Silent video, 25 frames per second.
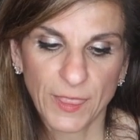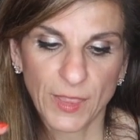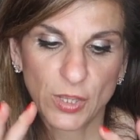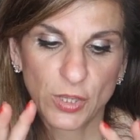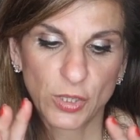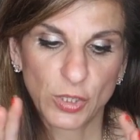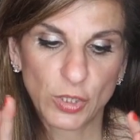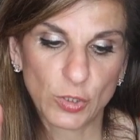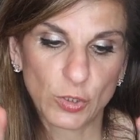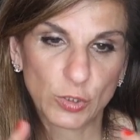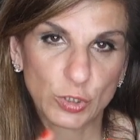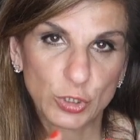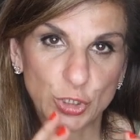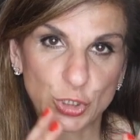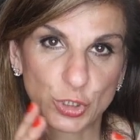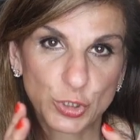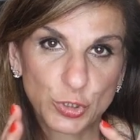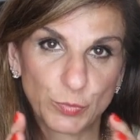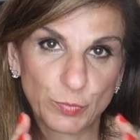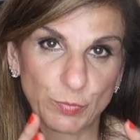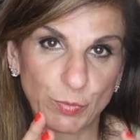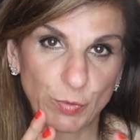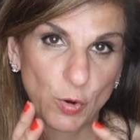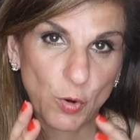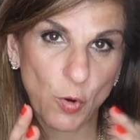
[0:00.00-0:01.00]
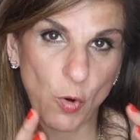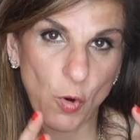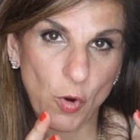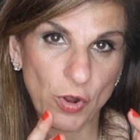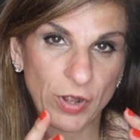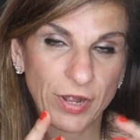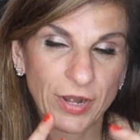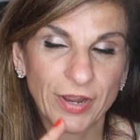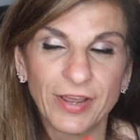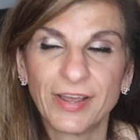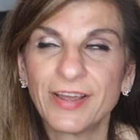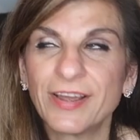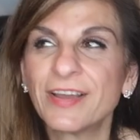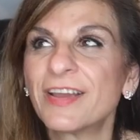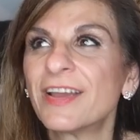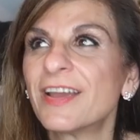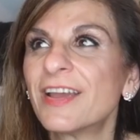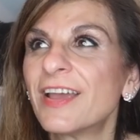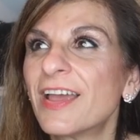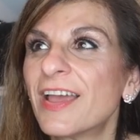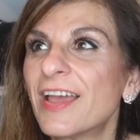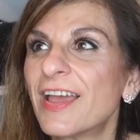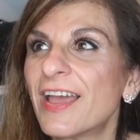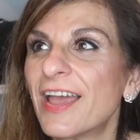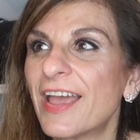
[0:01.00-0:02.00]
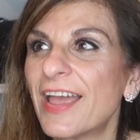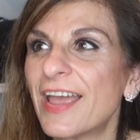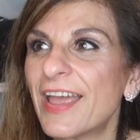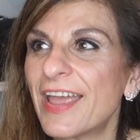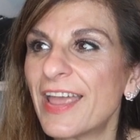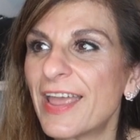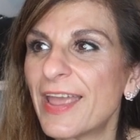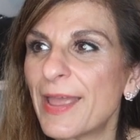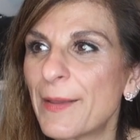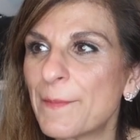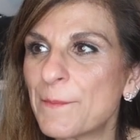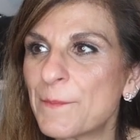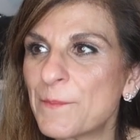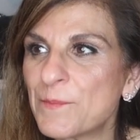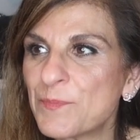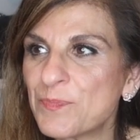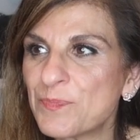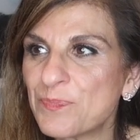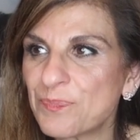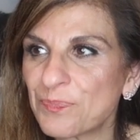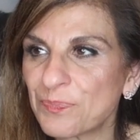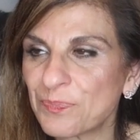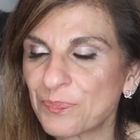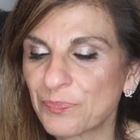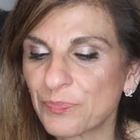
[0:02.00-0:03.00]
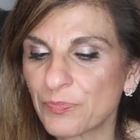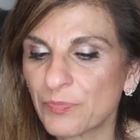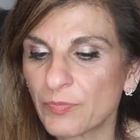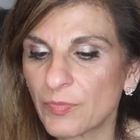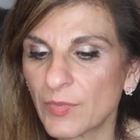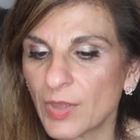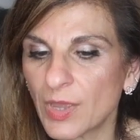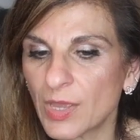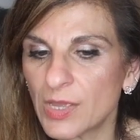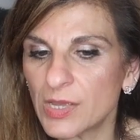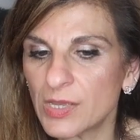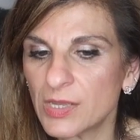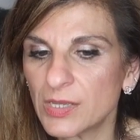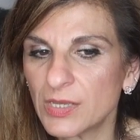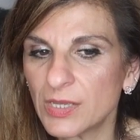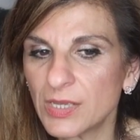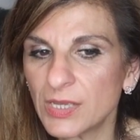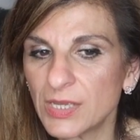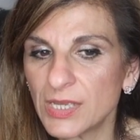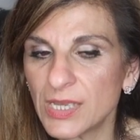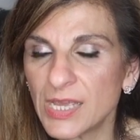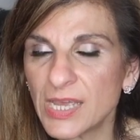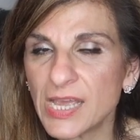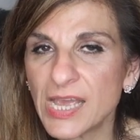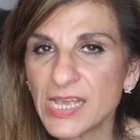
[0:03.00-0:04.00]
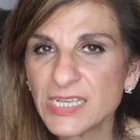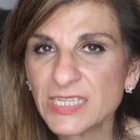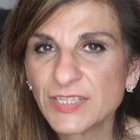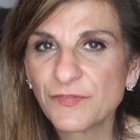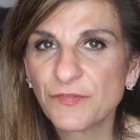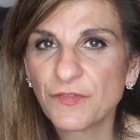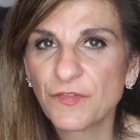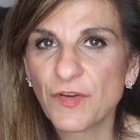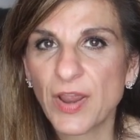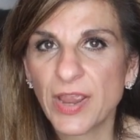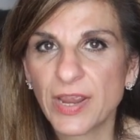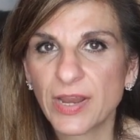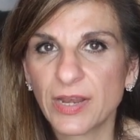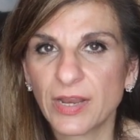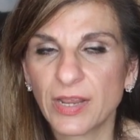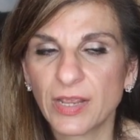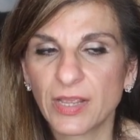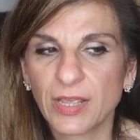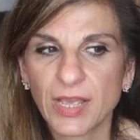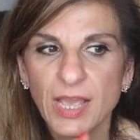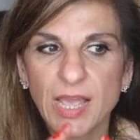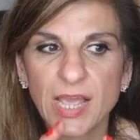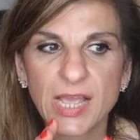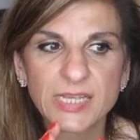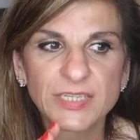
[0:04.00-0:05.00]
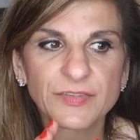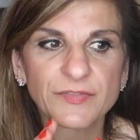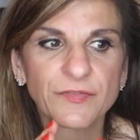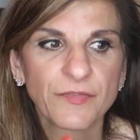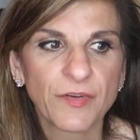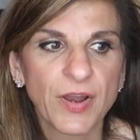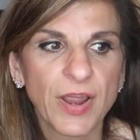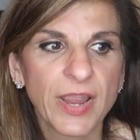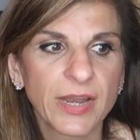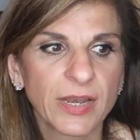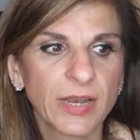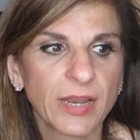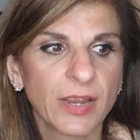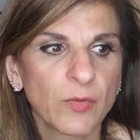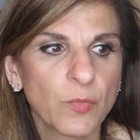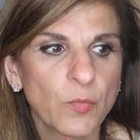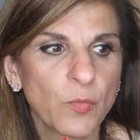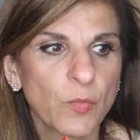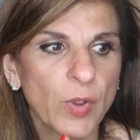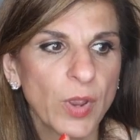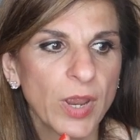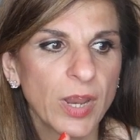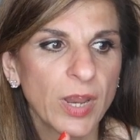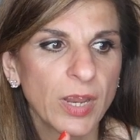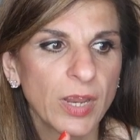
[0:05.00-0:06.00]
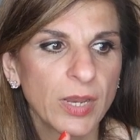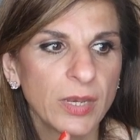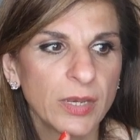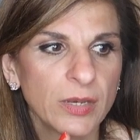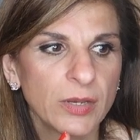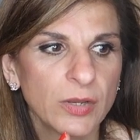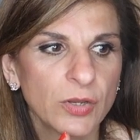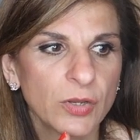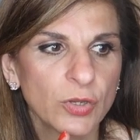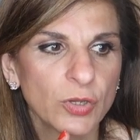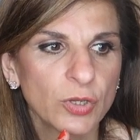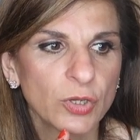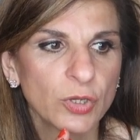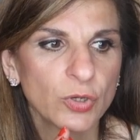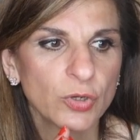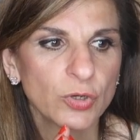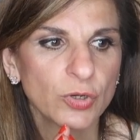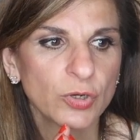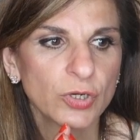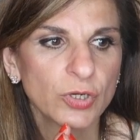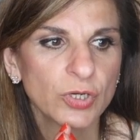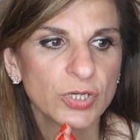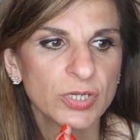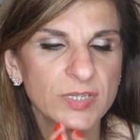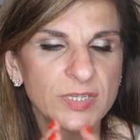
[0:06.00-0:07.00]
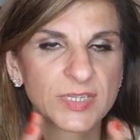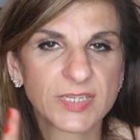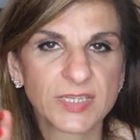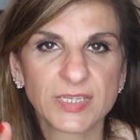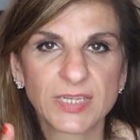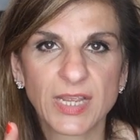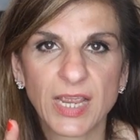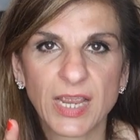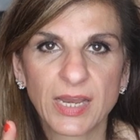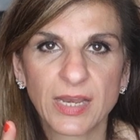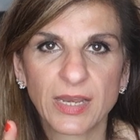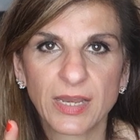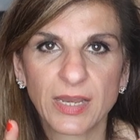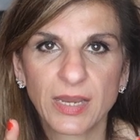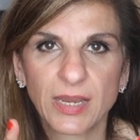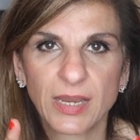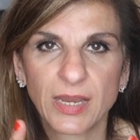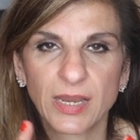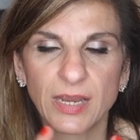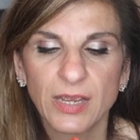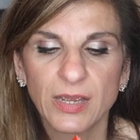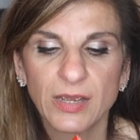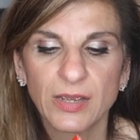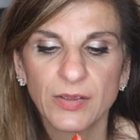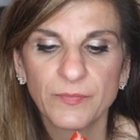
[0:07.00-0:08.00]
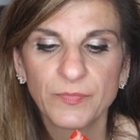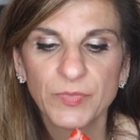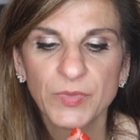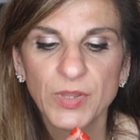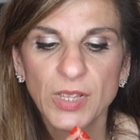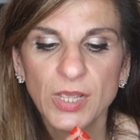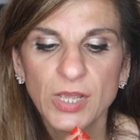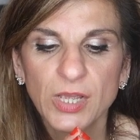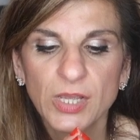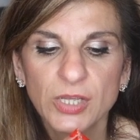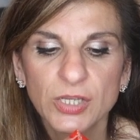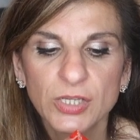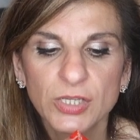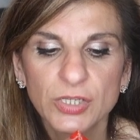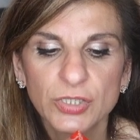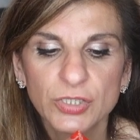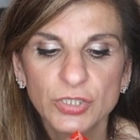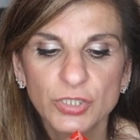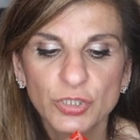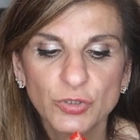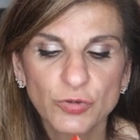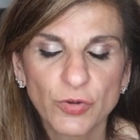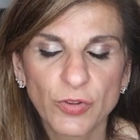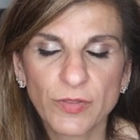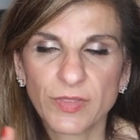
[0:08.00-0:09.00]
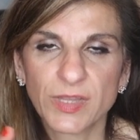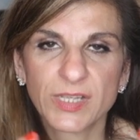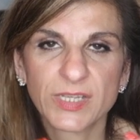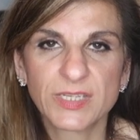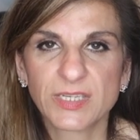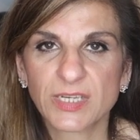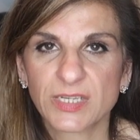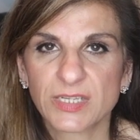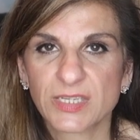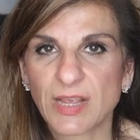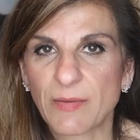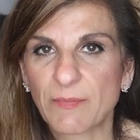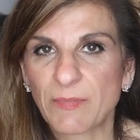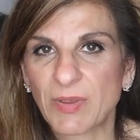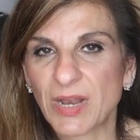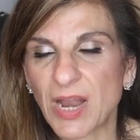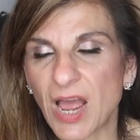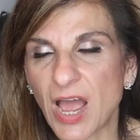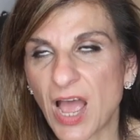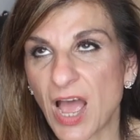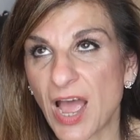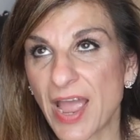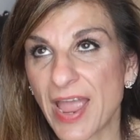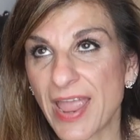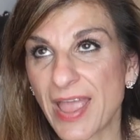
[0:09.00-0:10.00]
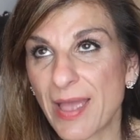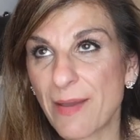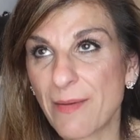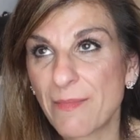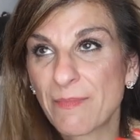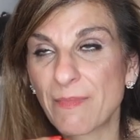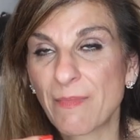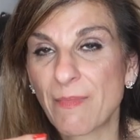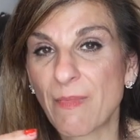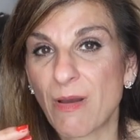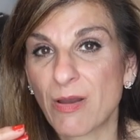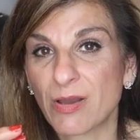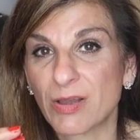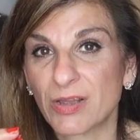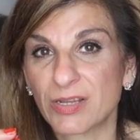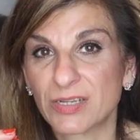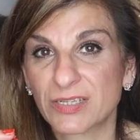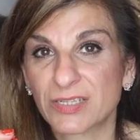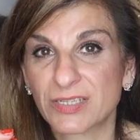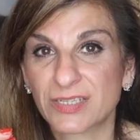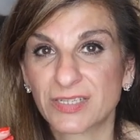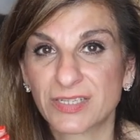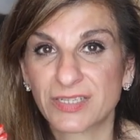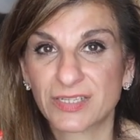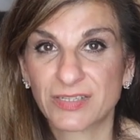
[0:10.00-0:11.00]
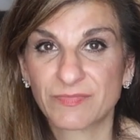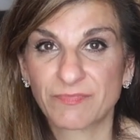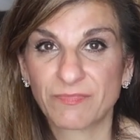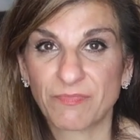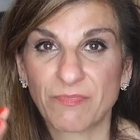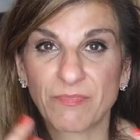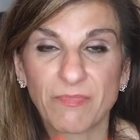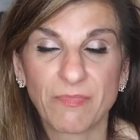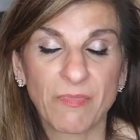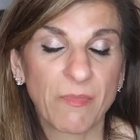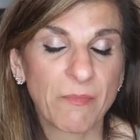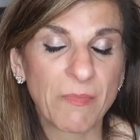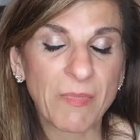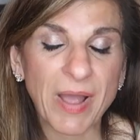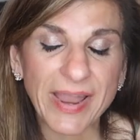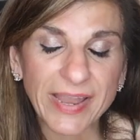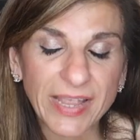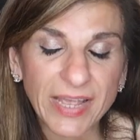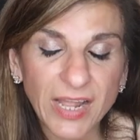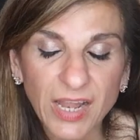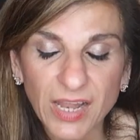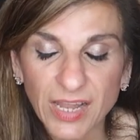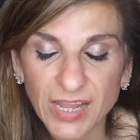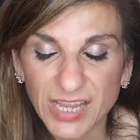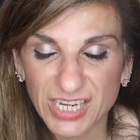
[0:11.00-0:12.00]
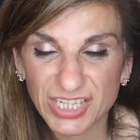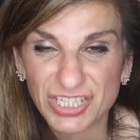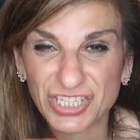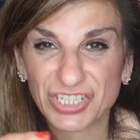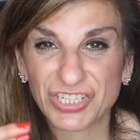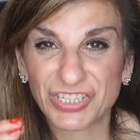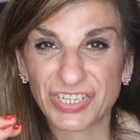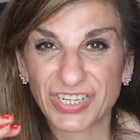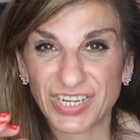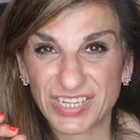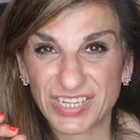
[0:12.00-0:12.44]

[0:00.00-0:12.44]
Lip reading: YouTube corner, it is frightening. It is frightening when you're sitting here showing these things. I mean, I am my collection